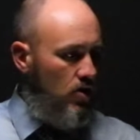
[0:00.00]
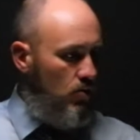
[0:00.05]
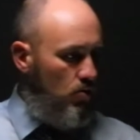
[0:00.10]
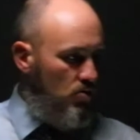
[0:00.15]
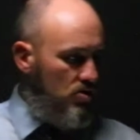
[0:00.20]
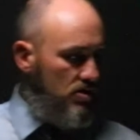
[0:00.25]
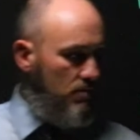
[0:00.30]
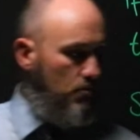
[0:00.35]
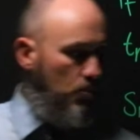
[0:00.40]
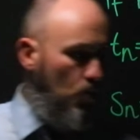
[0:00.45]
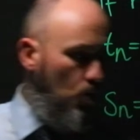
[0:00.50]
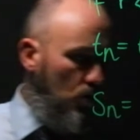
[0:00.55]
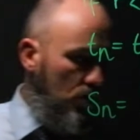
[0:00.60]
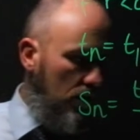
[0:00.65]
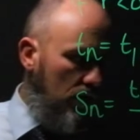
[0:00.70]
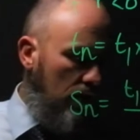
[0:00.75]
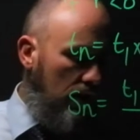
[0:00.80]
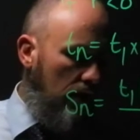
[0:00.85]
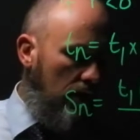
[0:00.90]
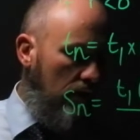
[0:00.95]
What's
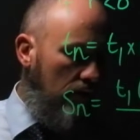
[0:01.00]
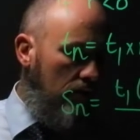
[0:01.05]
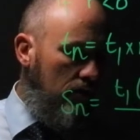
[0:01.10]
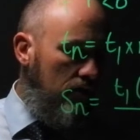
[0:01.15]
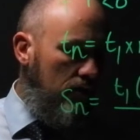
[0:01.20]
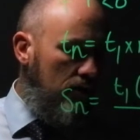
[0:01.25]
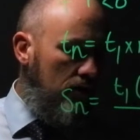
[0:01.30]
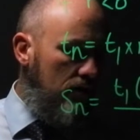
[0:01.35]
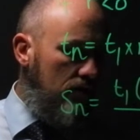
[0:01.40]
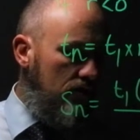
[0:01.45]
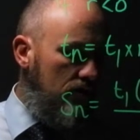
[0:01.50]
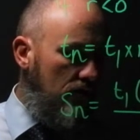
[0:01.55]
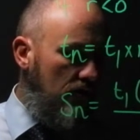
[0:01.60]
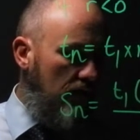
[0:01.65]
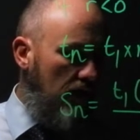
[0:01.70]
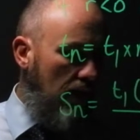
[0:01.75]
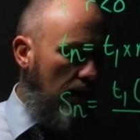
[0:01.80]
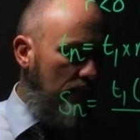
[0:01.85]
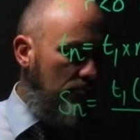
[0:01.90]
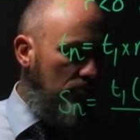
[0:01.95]
important here is that
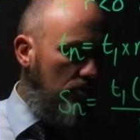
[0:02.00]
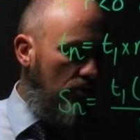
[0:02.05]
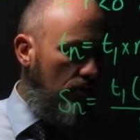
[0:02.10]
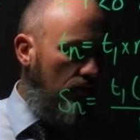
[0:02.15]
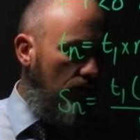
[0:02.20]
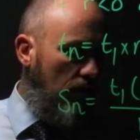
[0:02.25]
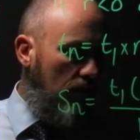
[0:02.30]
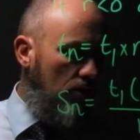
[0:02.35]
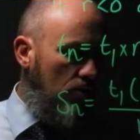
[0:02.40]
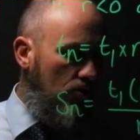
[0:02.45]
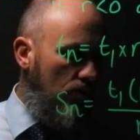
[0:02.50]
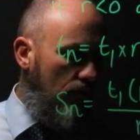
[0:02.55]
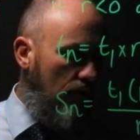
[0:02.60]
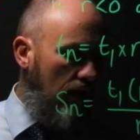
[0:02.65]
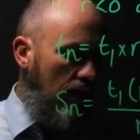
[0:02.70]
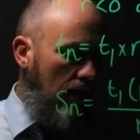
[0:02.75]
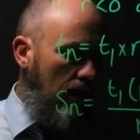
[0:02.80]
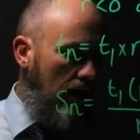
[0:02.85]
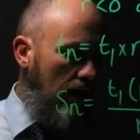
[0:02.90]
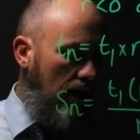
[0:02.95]
the absolute value
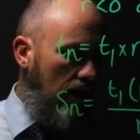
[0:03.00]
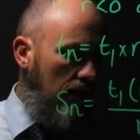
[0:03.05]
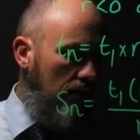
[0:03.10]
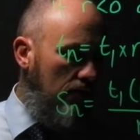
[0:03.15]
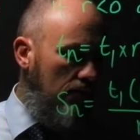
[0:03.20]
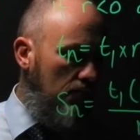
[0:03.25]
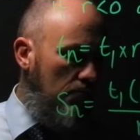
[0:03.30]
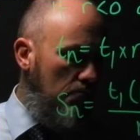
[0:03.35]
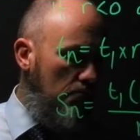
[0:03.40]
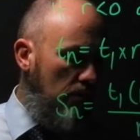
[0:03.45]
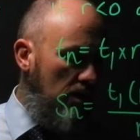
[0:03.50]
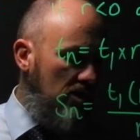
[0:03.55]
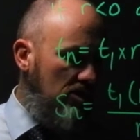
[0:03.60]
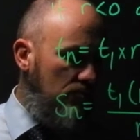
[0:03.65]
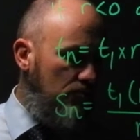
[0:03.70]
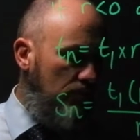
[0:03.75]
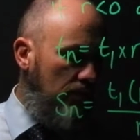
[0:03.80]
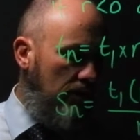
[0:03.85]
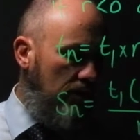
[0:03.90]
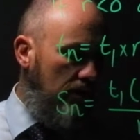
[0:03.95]
of r
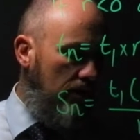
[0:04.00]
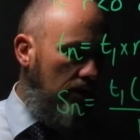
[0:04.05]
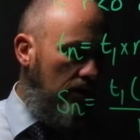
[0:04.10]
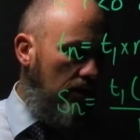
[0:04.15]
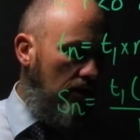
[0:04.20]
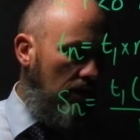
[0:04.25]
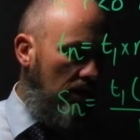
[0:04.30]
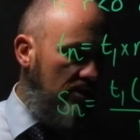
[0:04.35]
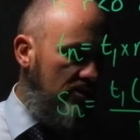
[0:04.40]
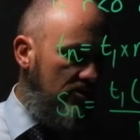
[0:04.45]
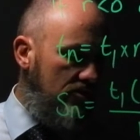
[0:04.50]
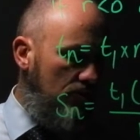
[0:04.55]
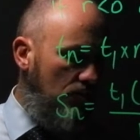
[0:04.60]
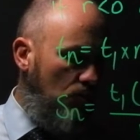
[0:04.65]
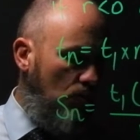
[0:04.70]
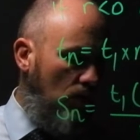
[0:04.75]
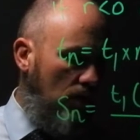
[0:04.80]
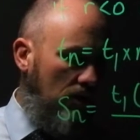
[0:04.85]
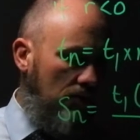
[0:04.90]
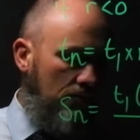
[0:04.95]
must be less
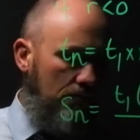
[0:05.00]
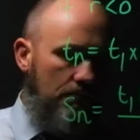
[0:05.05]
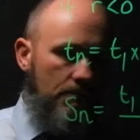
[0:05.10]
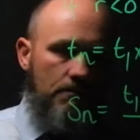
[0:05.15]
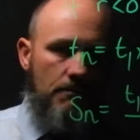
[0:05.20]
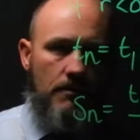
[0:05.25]
than 1.